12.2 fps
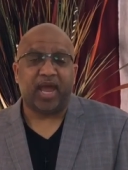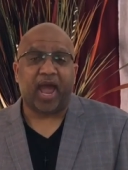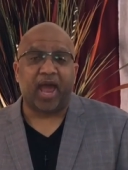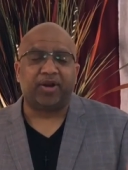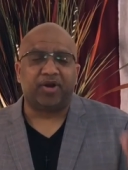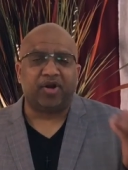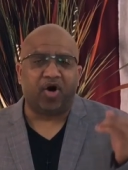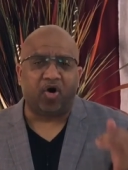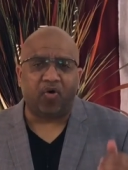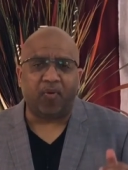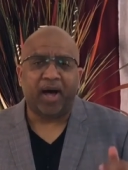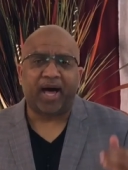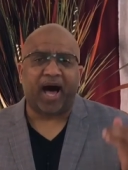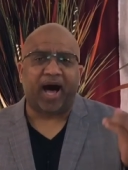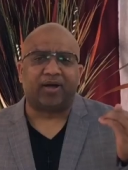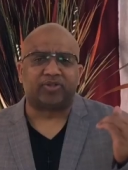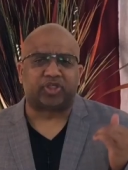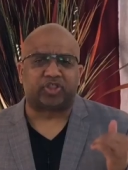and know
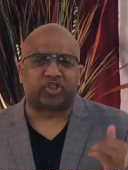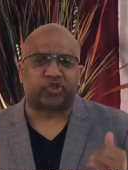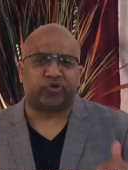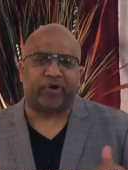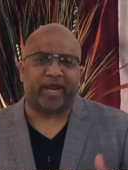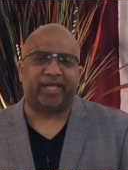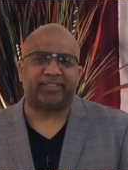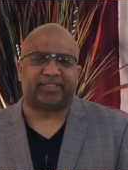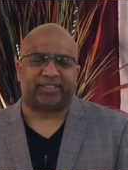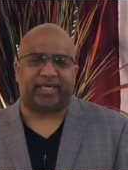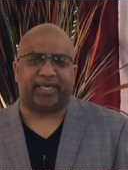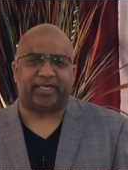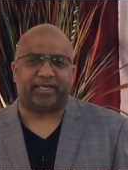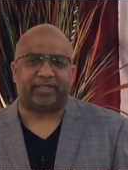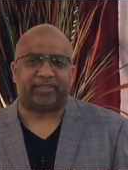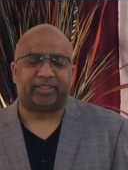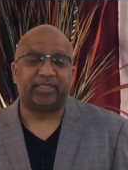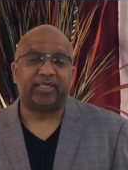how to translate
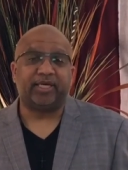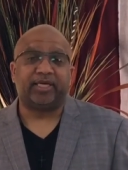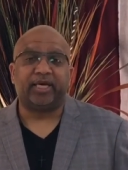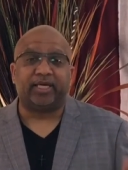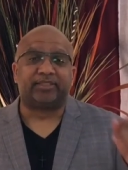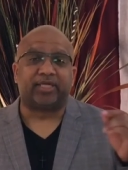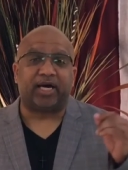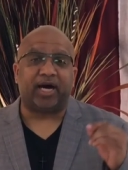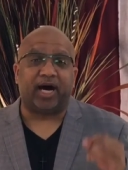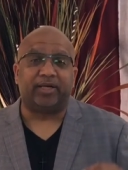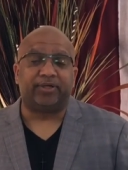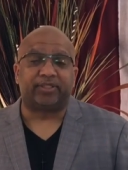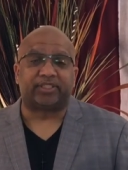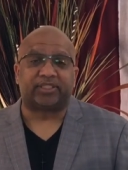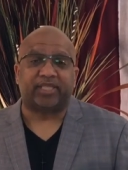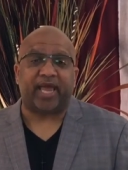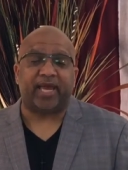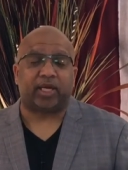it into
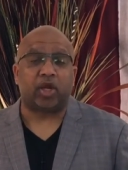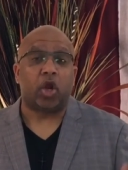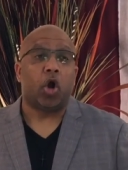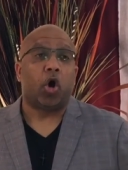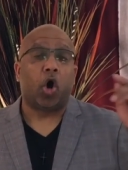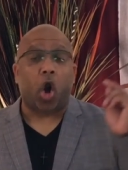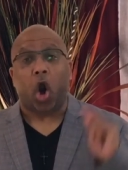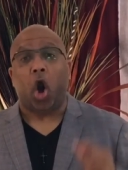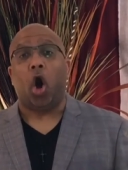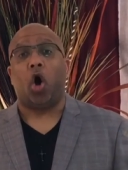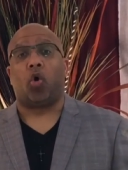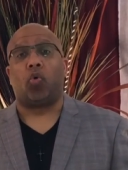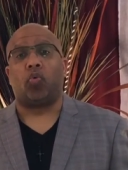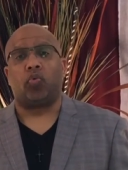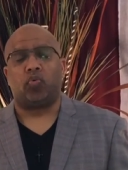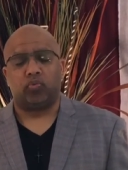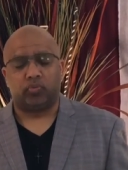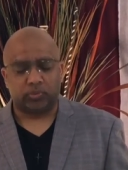understanding. Oh,
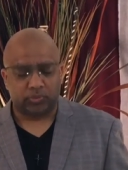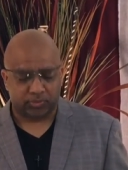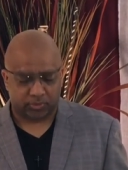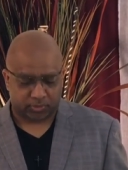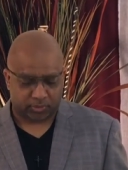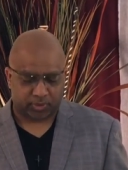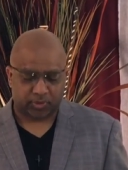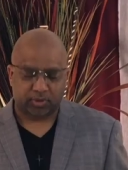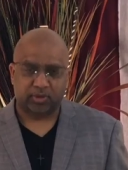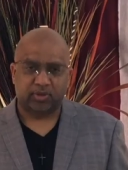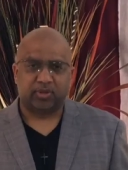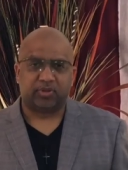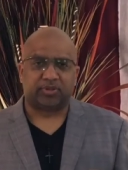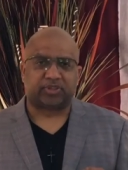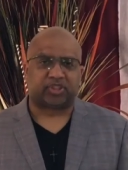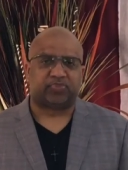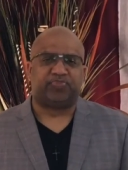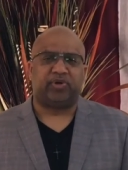the
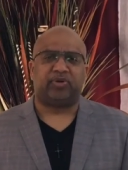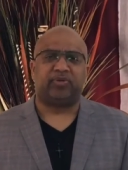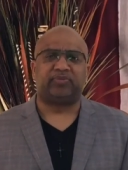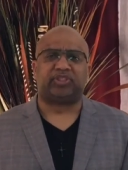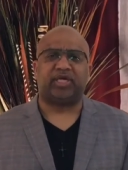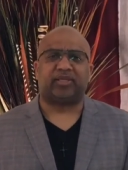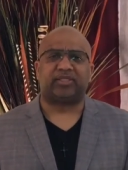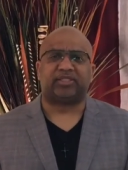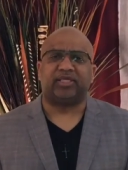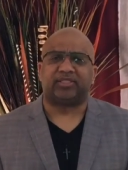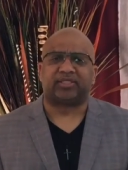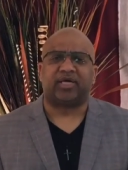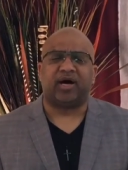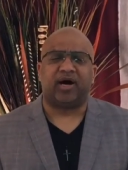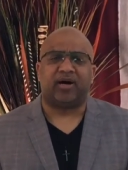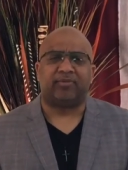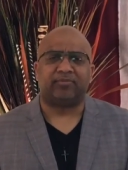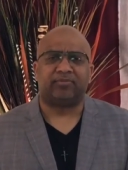spirit of jealousy has come